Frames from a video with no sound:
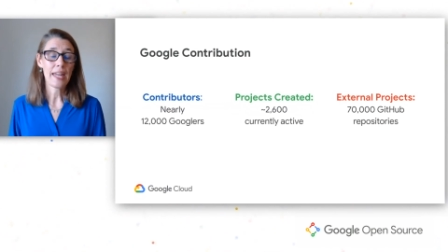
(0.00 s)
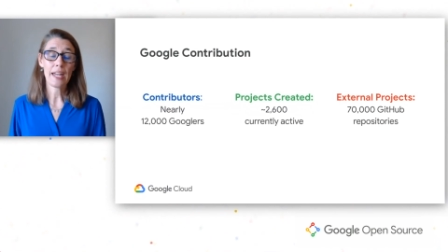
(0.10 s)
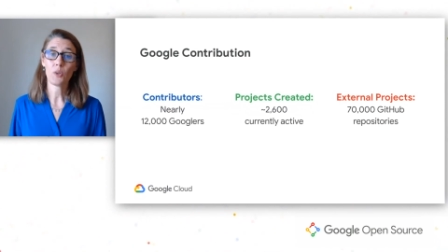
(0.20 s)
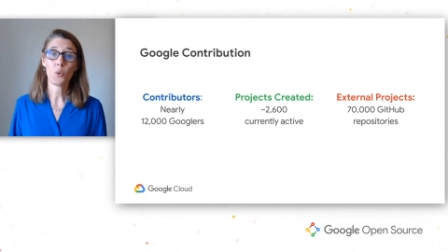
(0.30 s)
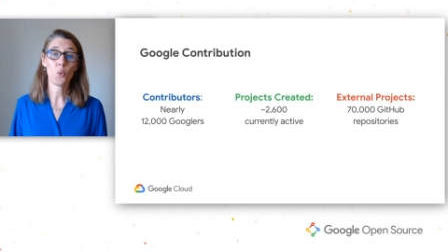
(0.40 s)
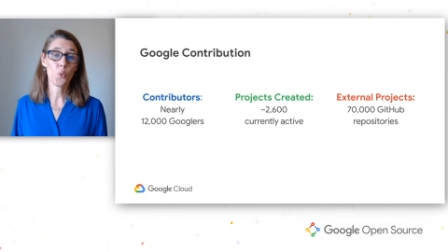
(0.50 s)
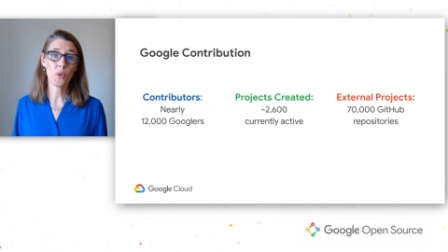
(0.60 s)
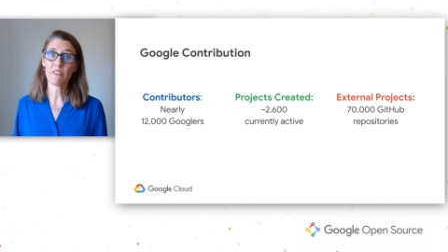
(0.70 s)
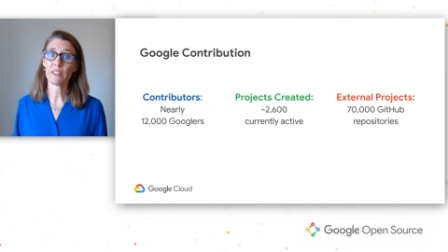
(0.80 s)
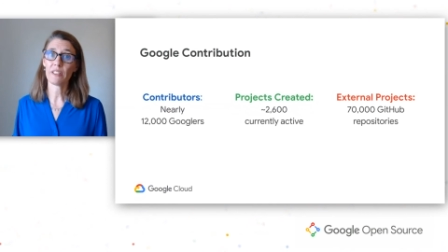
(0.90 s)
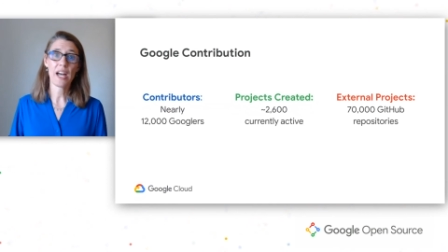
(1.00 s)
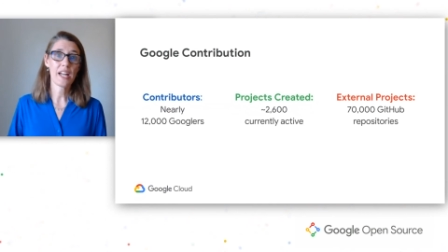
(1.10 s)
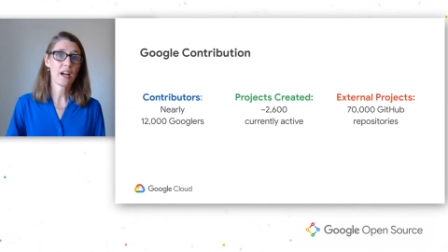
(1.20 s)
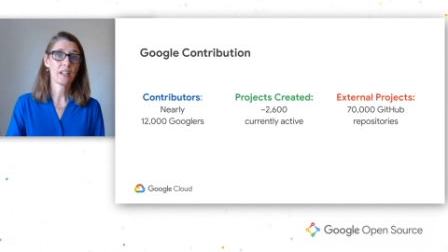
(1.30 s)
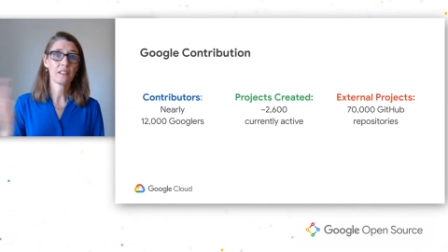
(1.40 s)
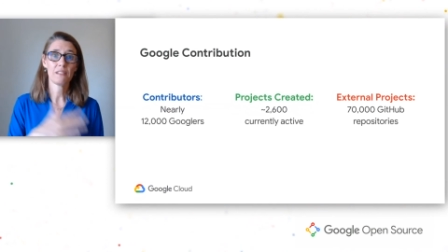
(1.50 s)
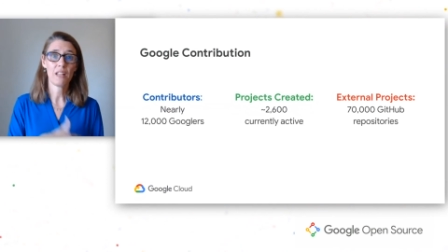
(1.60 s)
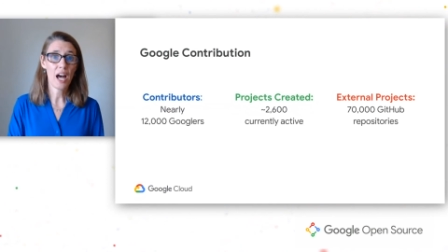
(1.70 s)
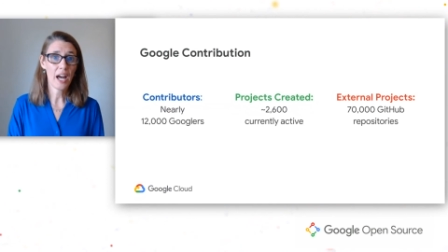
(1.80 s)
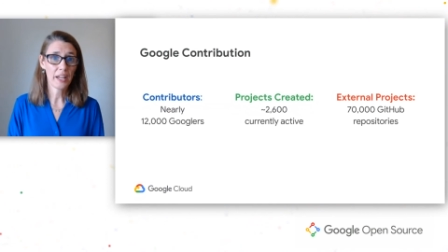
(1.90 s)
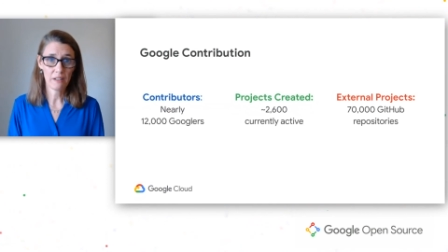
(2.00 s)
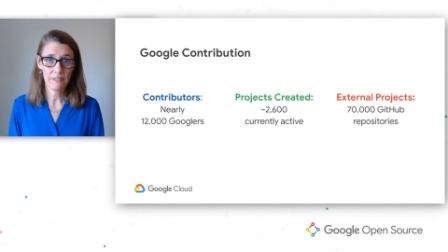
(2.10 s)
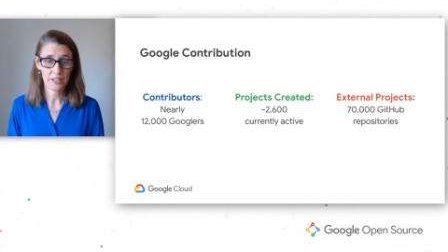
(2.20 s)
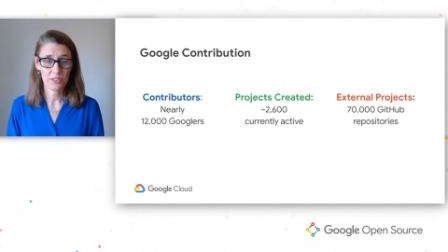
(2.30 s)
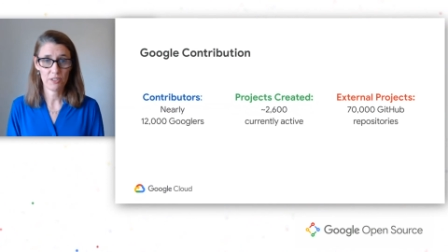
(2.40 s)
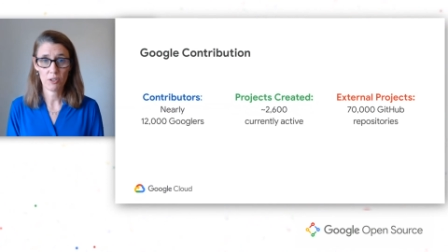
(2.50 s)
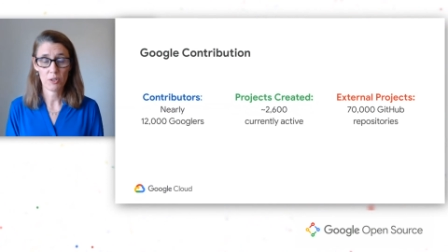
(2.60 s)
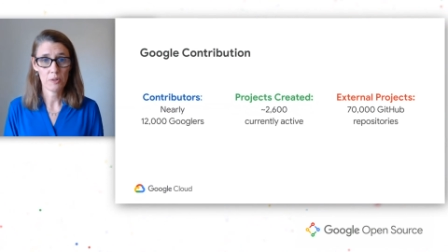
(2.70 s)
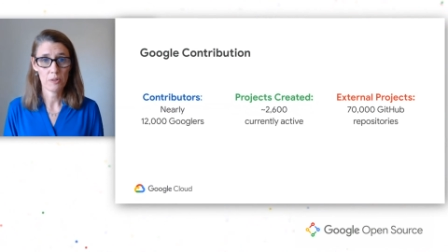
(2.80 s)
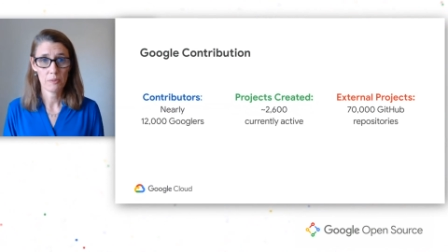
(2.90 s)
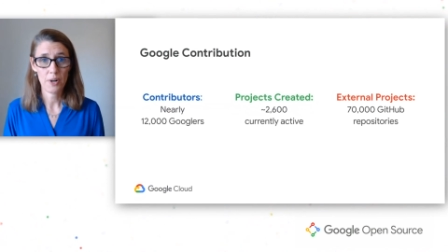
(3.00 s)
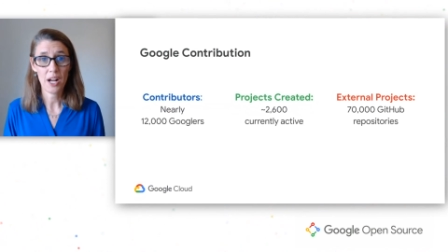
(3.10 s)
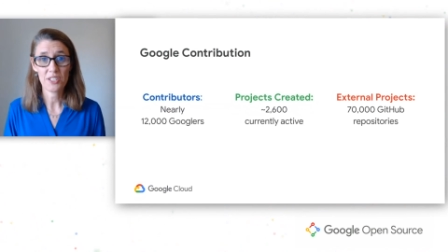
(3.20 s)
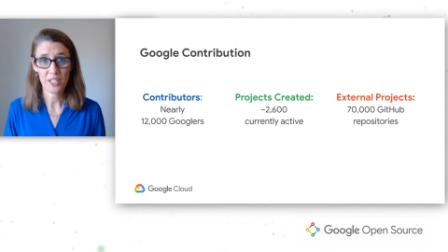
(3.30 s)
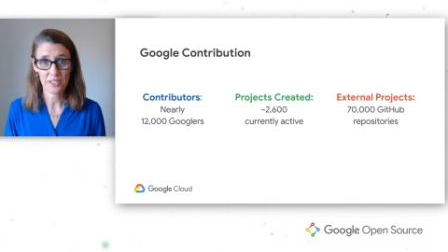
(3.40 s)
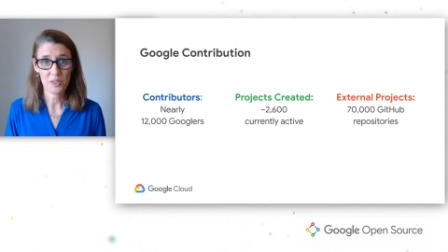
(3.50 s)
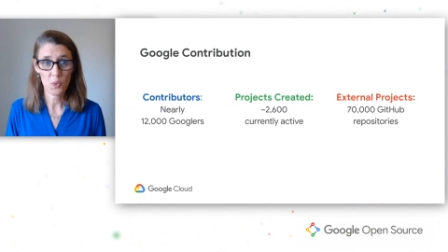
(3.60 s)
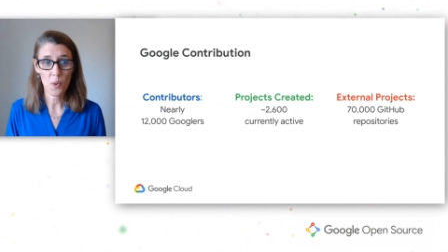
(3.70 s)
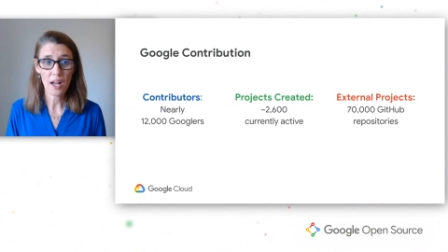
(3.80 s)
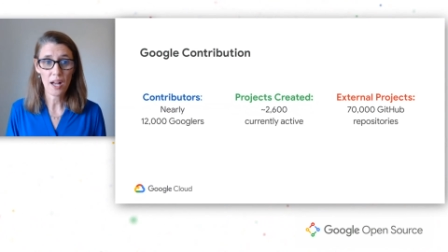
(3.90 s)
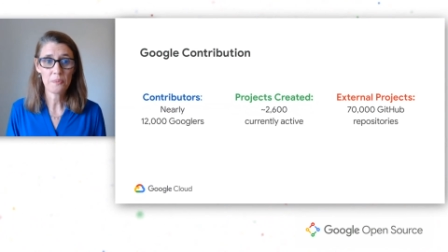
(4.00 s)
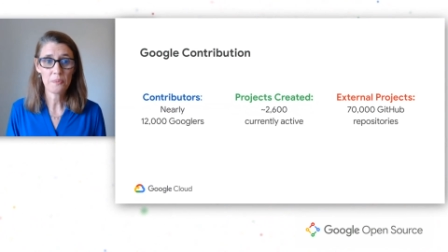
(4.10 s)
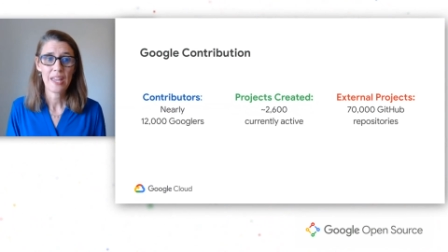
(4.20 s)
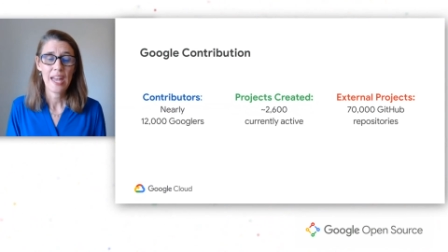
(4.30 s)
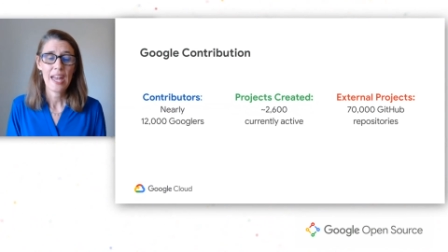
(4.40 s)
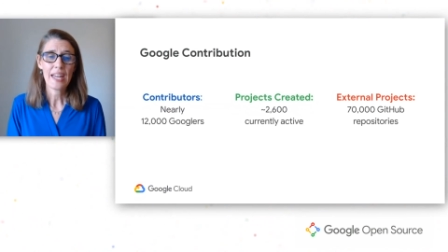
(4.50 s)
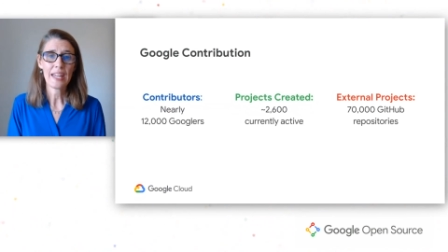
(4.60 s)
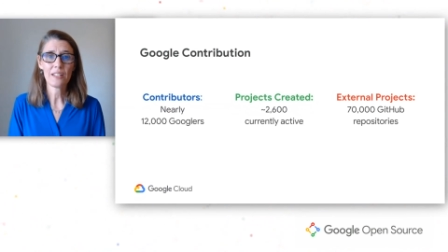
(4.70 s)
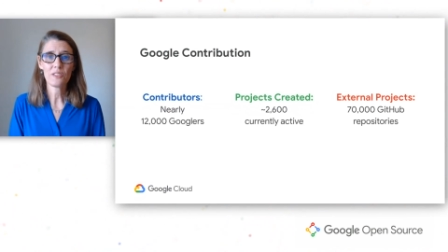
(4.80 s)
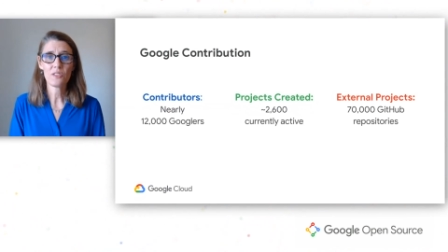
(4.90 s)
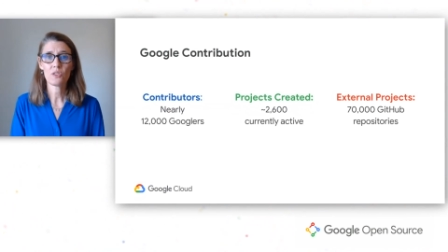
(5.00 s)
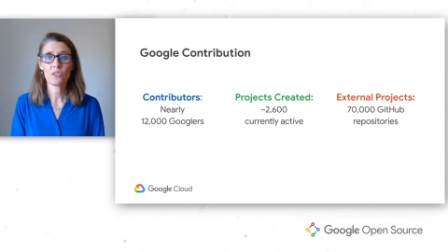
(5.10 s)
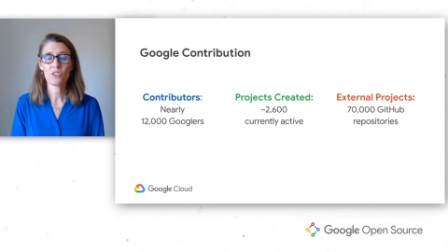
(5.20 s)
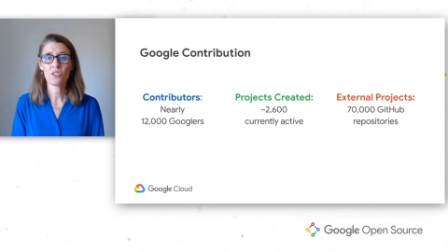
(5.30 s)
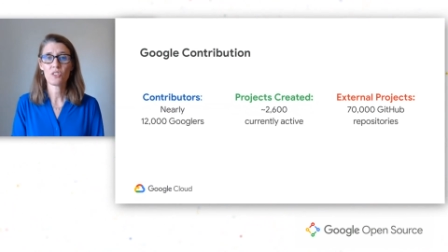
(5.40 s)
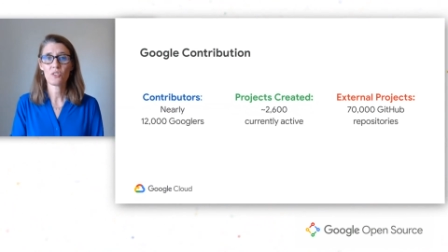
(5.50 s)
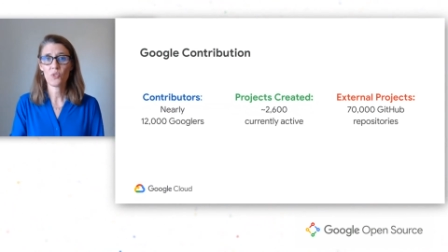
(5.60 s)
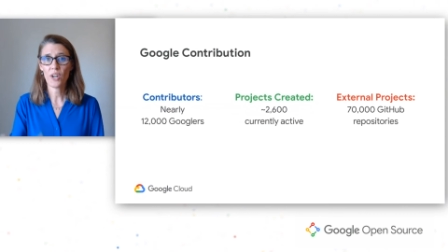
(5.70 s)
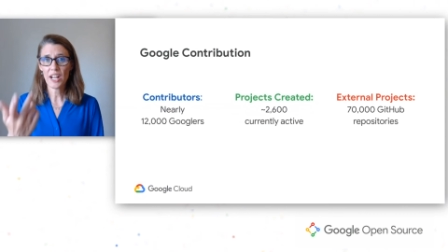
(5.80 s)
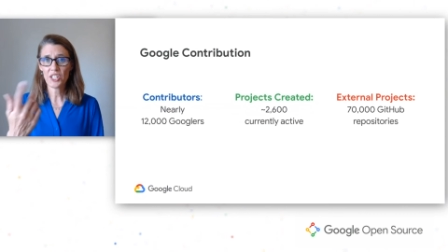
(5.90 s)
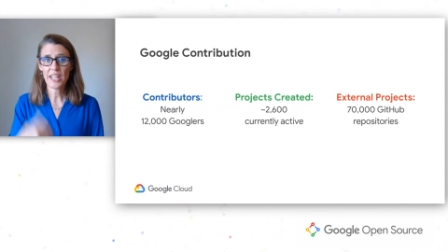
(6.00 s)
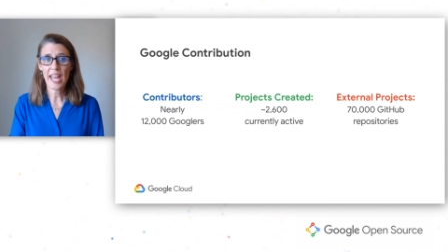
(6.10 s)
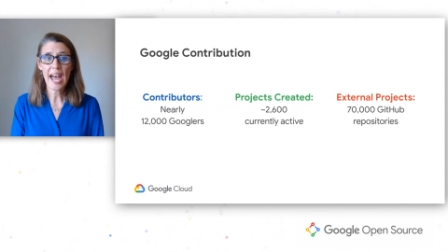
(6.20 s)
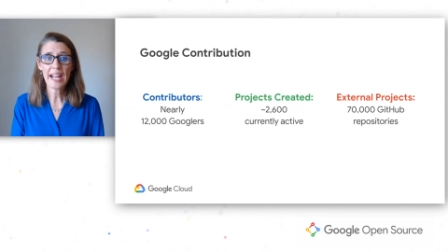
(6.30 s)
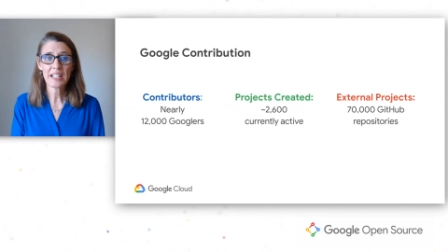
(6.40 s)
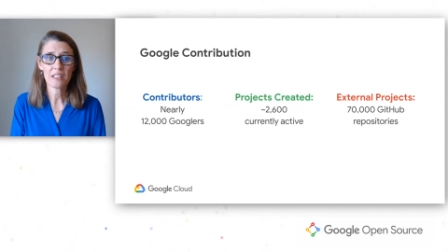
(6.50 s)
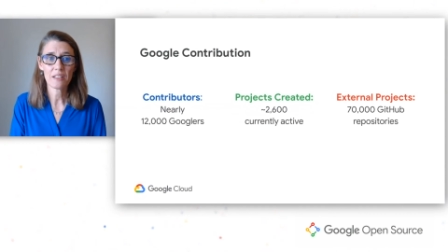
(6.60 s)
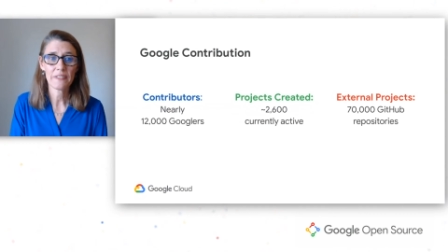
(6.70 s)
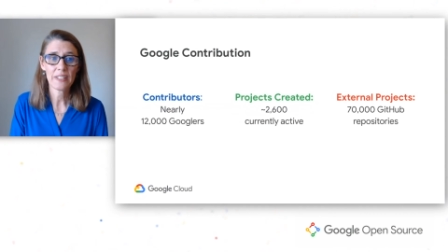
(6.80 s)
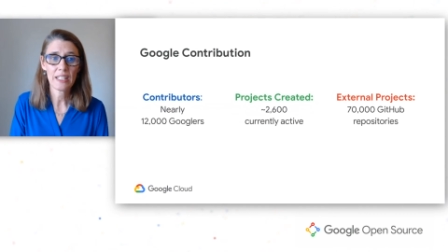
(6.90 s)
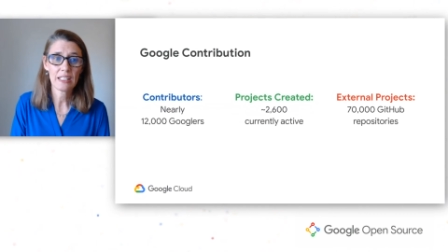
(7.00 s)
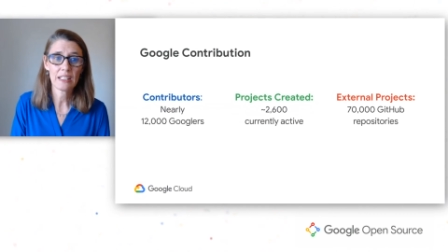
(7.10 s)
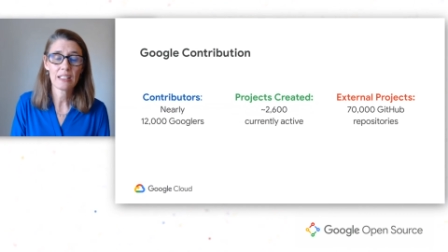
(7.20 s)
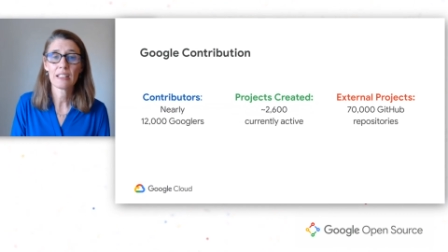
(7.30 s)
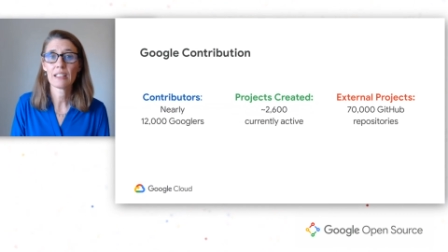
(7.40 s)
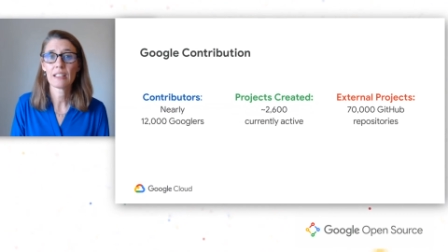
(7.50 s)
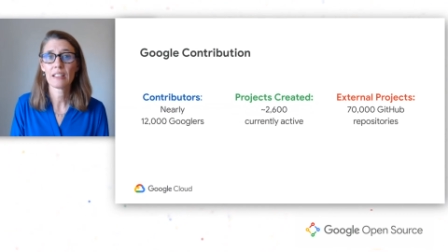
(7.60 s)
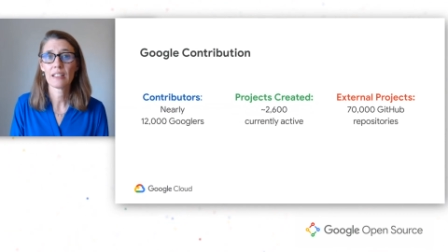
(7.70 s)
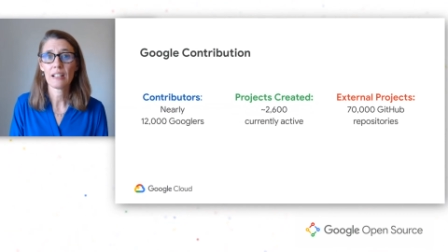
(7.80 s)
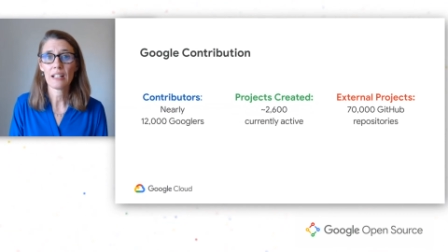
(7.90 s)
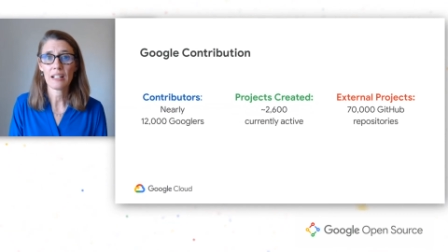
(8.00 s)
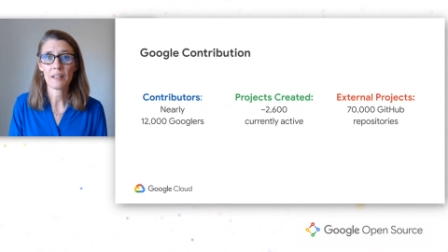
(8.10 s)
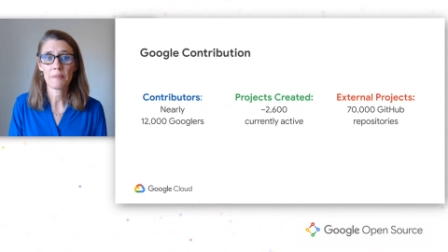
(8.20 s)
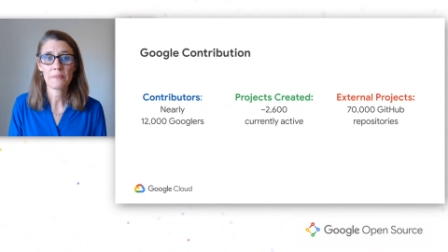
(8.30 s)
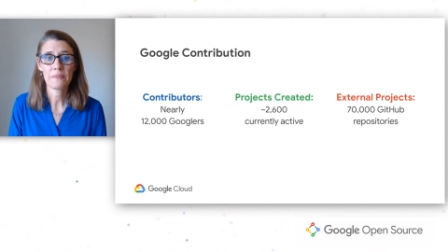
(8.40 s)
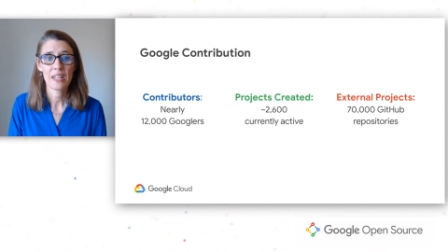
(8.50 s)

And we rely on a lot of external projects as well. And we're actually active in um,